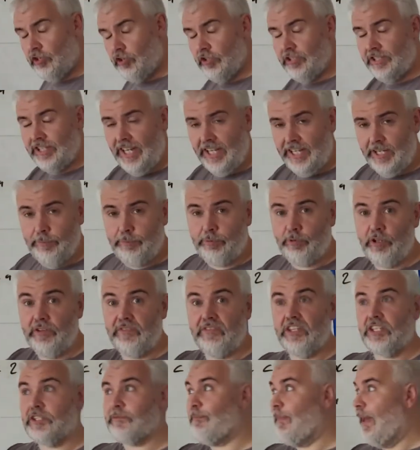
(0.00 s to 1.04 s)
I should say the
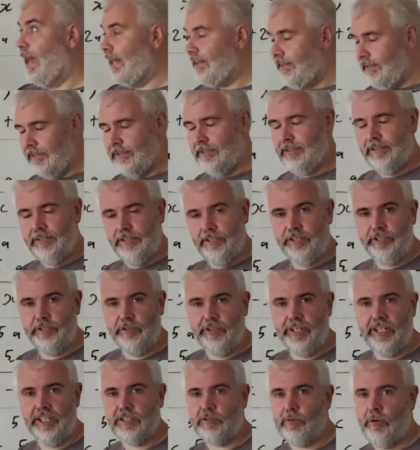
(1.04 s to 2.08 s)
previous method to
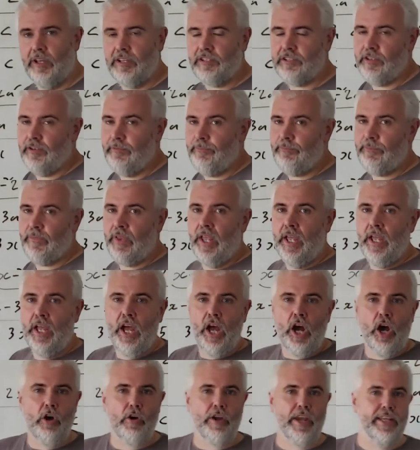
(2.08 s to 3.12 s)
doing this question.
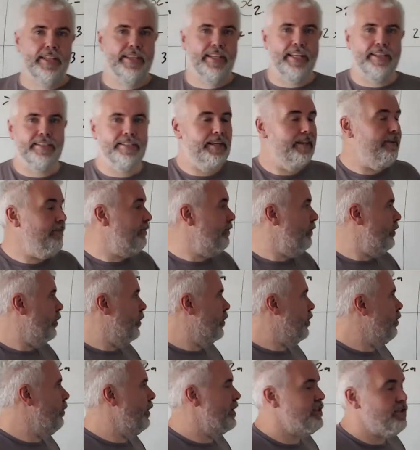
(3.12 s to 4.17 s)
Okay, that's it
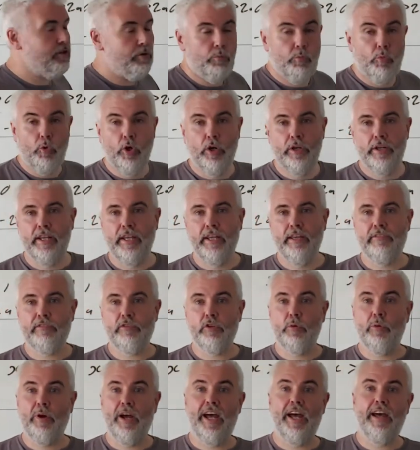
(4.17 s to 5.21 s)
for question one.
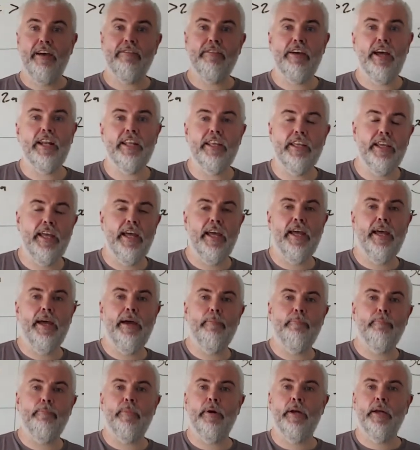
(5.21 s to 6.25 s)
If you have
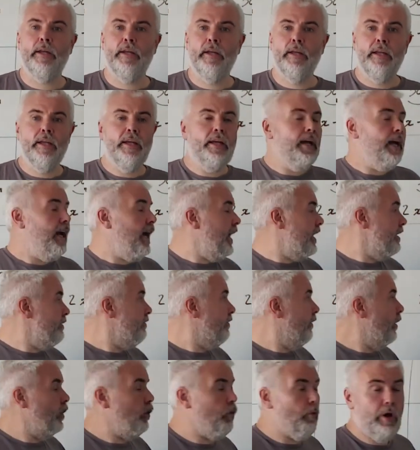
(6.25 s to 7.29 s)
any
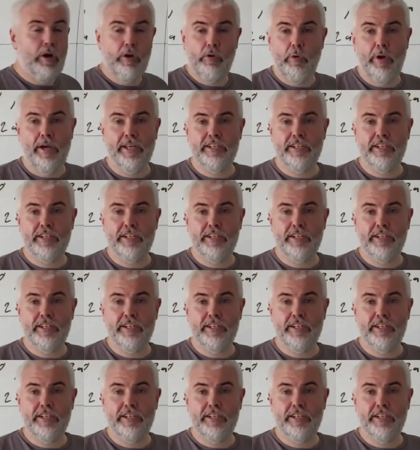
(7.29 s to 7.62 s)
follow-on